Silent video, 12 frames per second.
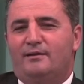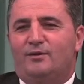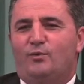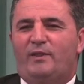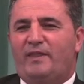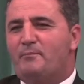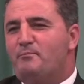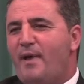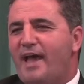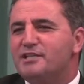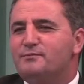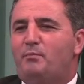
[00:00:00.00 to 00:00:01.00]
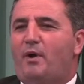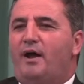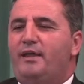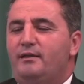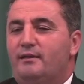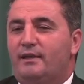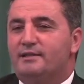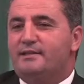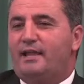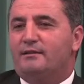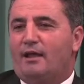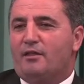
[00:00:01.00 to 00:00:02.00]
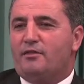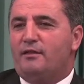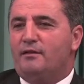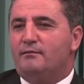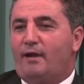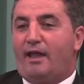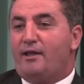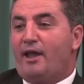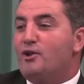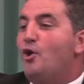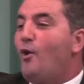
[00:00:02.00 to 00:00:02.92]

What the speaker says: when they pass by and they say nothing, I go